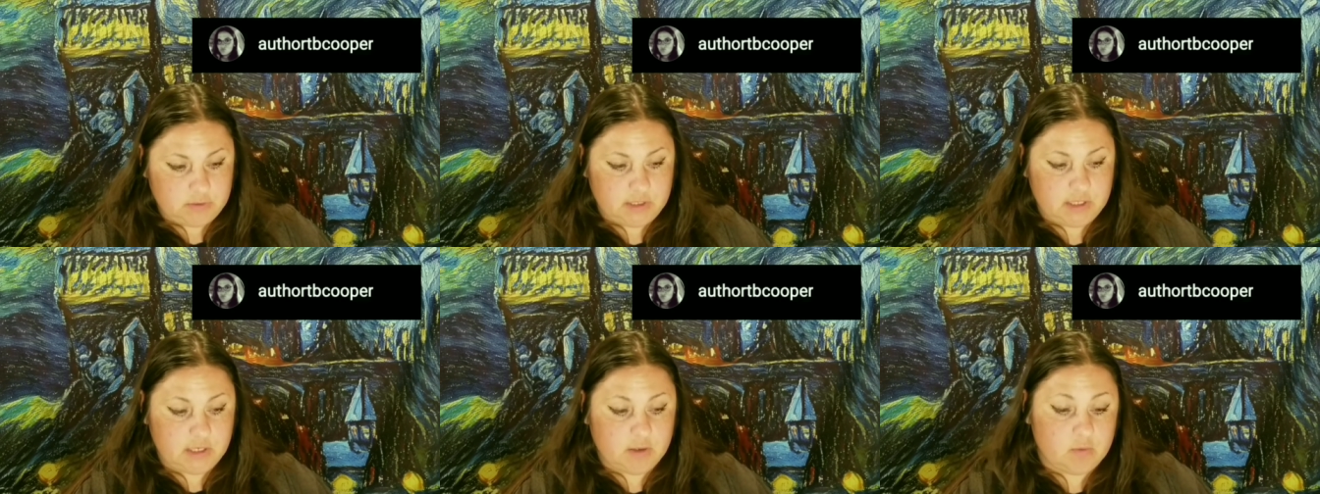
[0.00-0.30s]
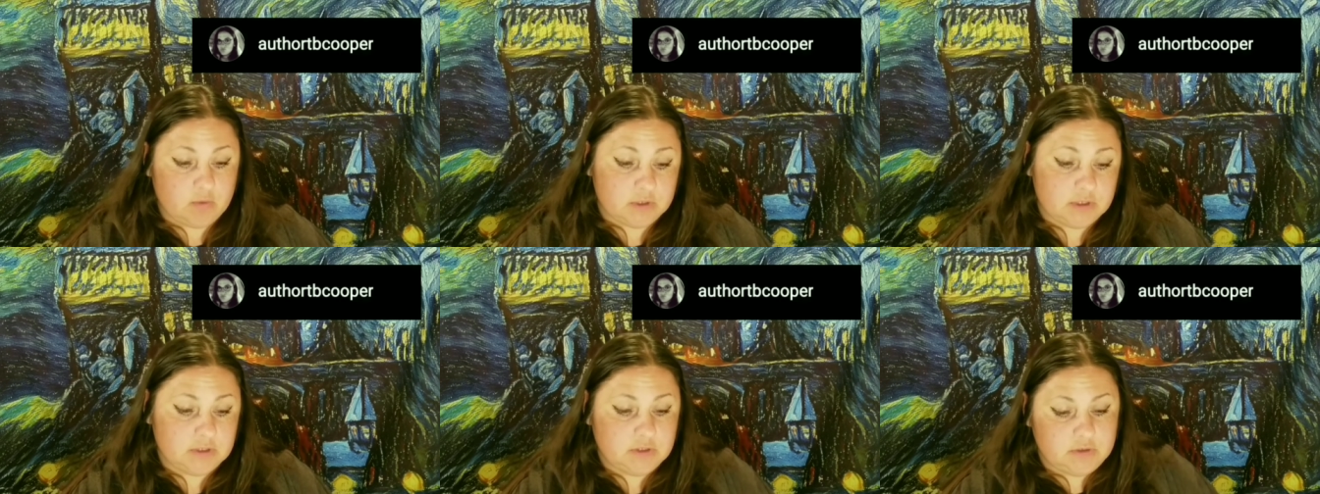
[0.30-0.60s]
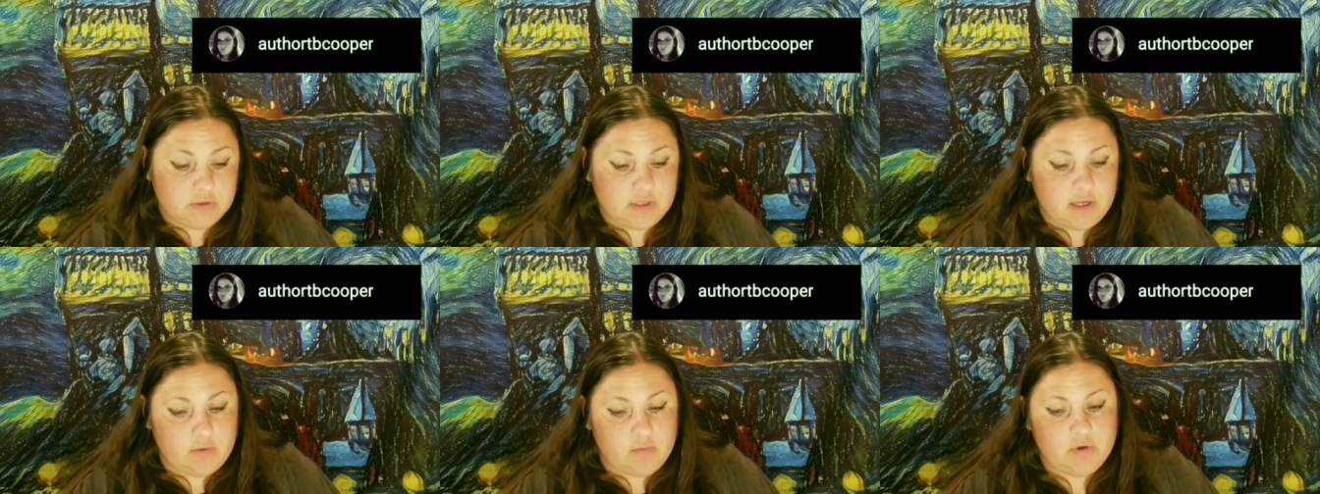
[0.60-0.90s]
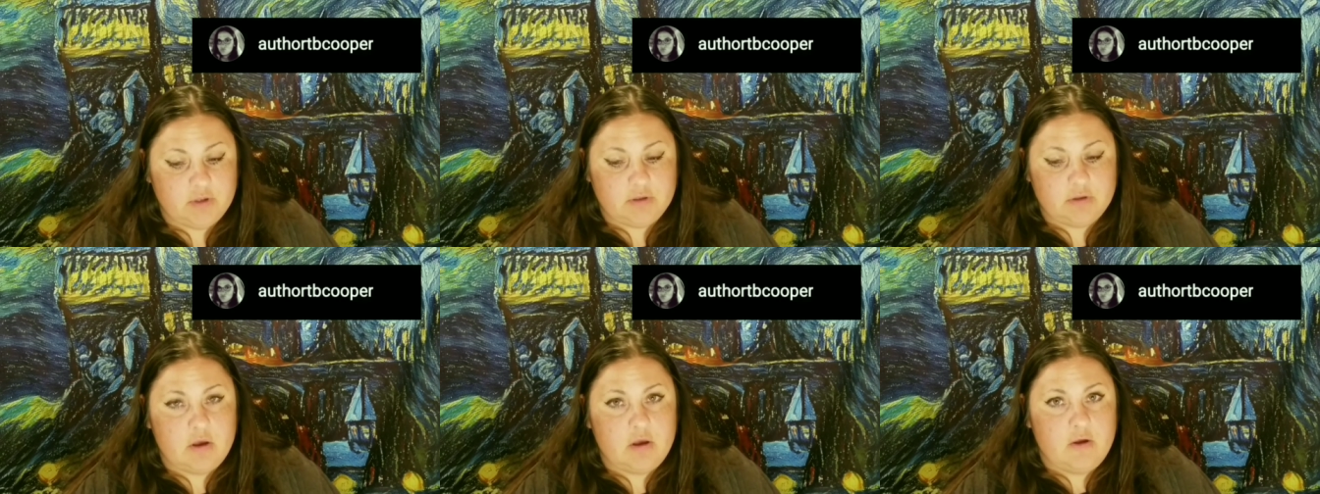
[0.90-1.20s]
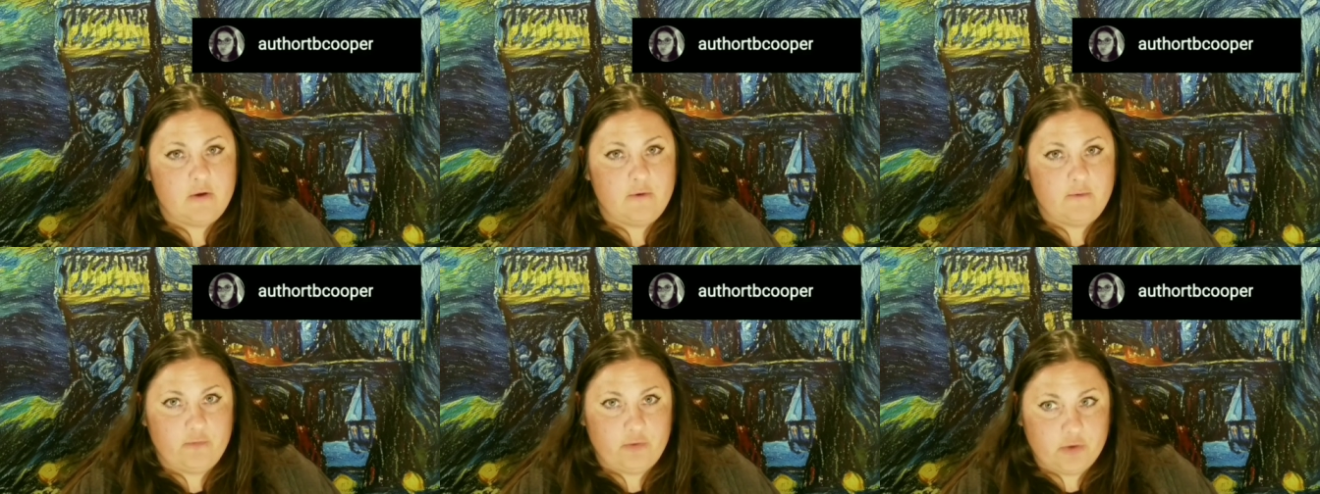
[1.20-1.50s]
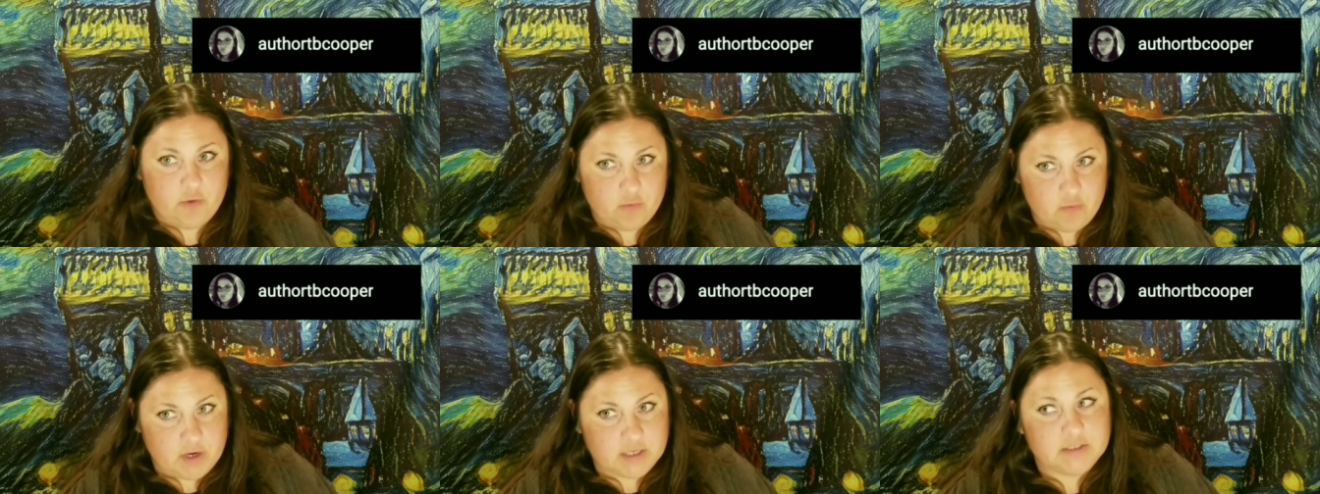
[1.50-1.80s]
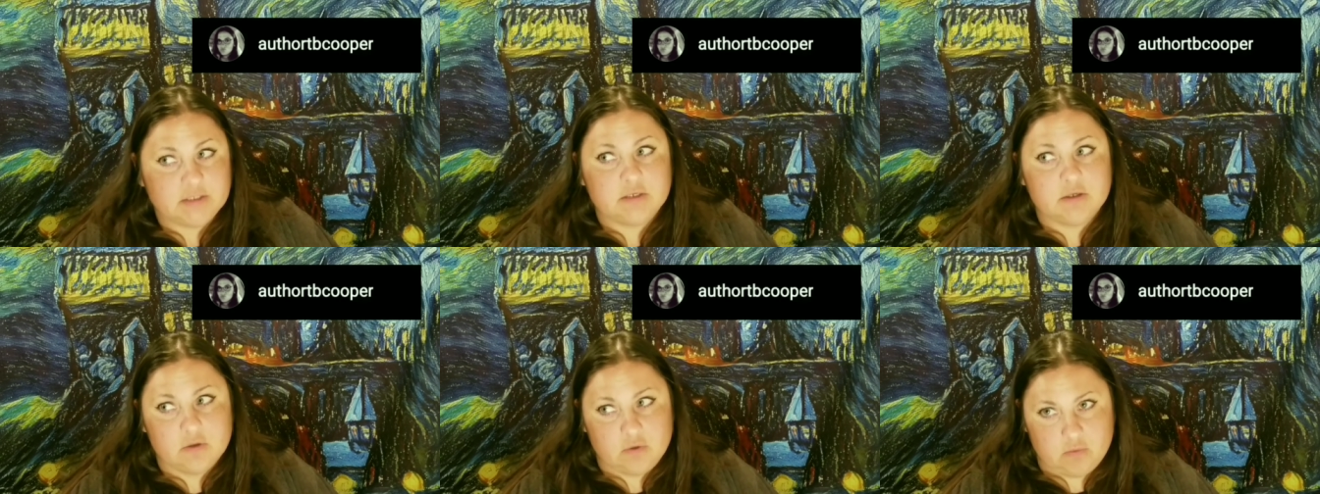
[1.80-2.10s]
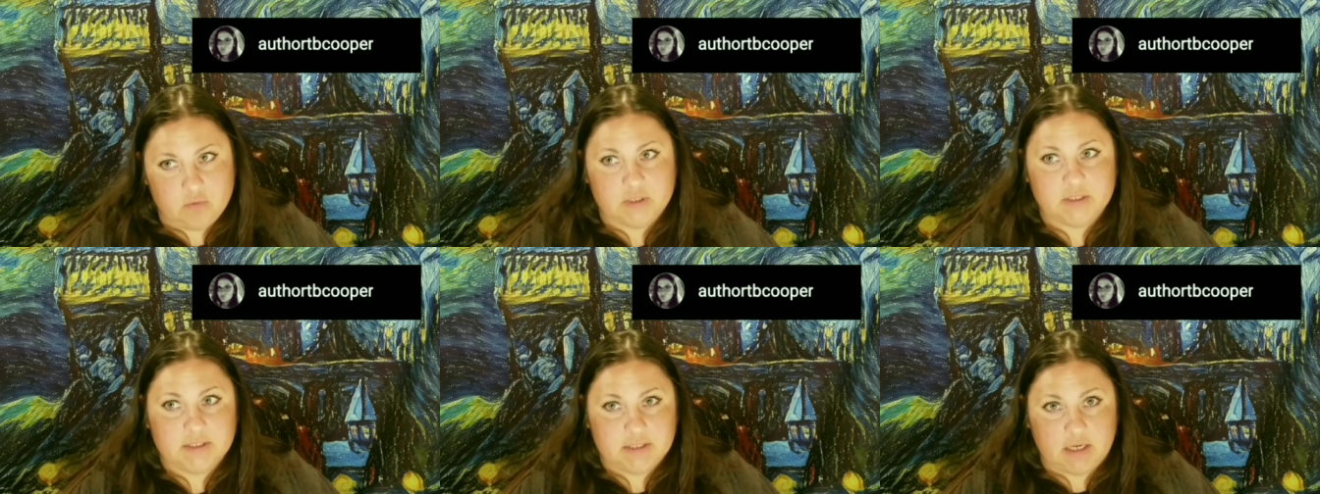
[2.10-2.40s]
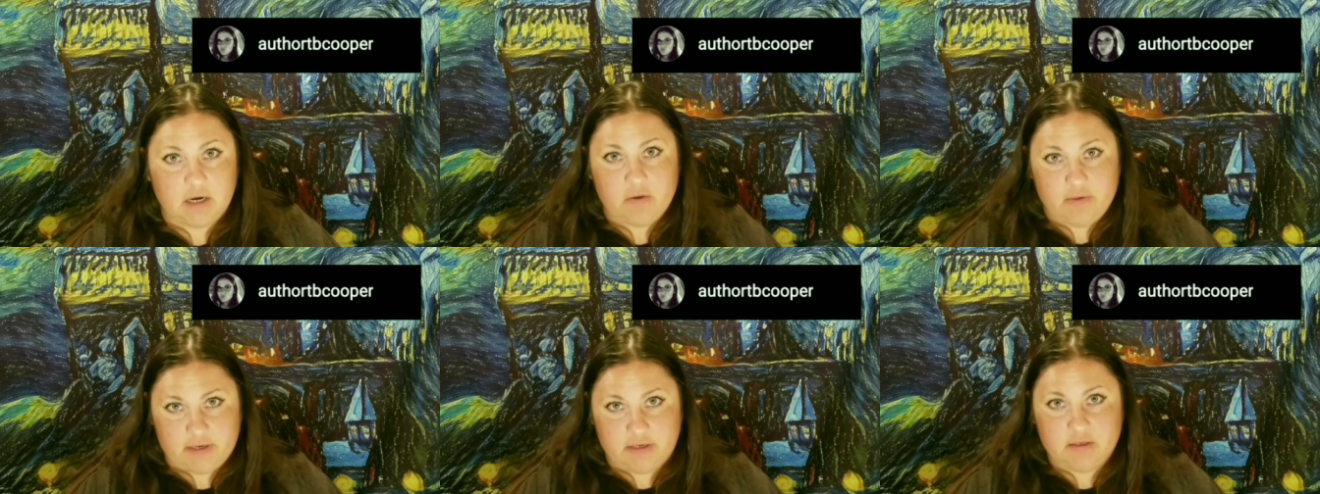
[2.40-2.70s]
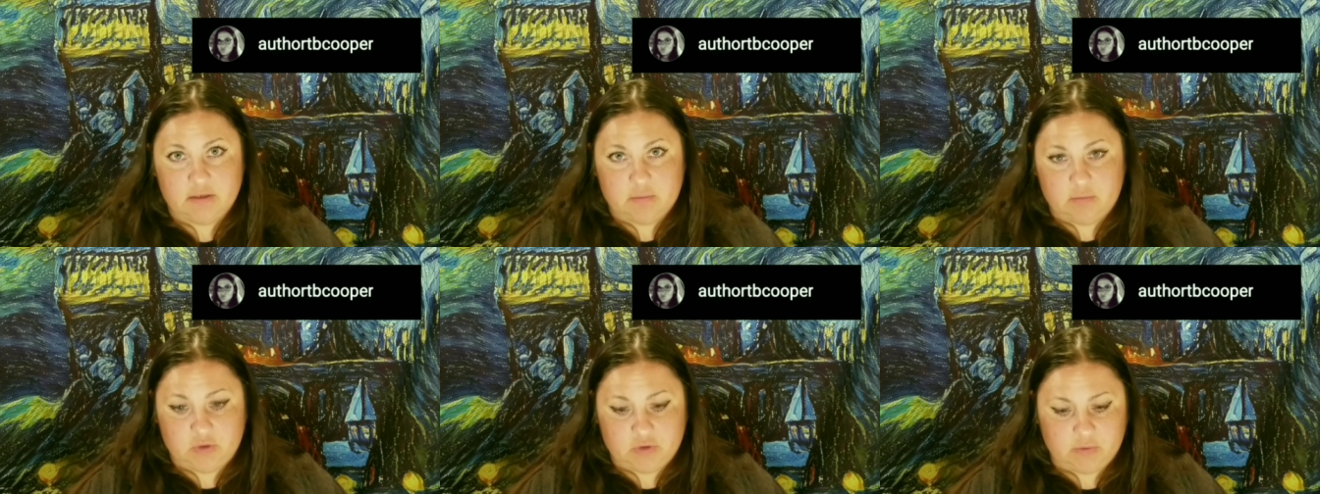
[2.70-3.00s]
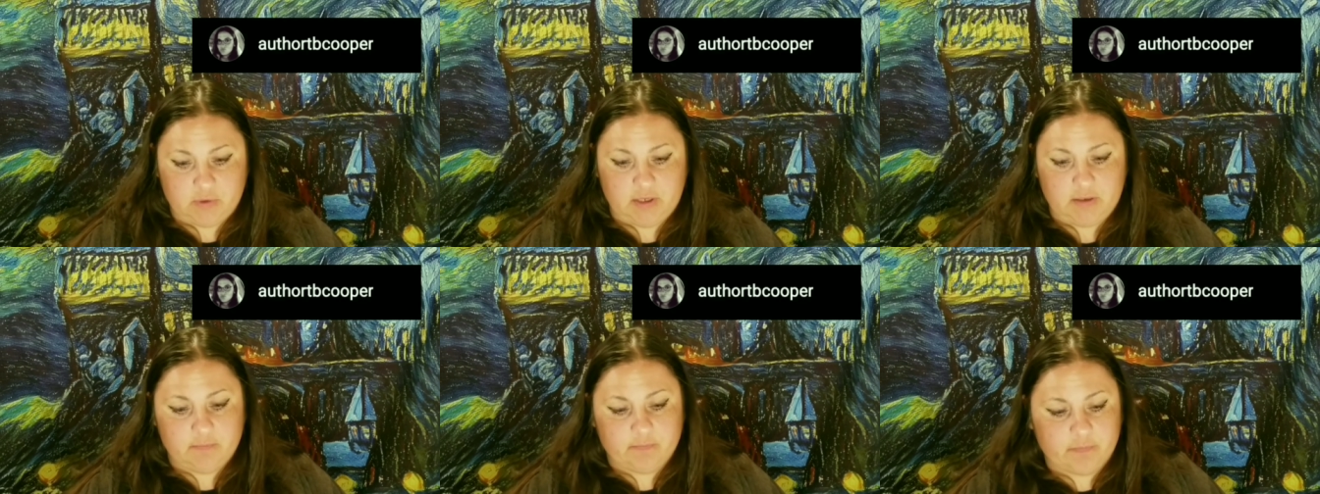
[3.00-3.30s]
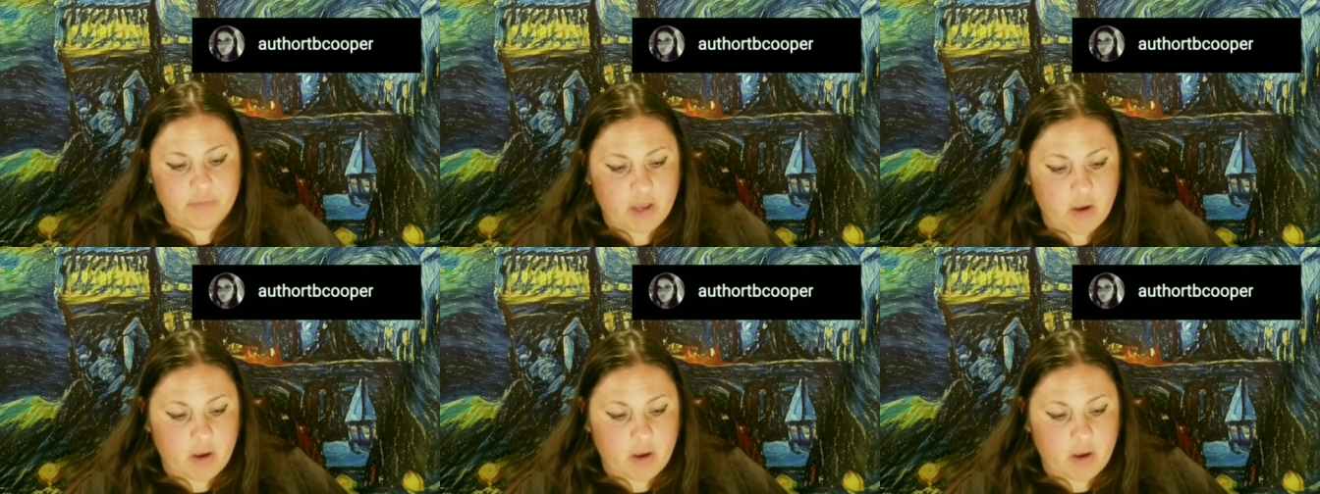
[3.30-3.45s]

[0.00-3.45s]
And I want to do that with the rest of the ones that I'll end up doing.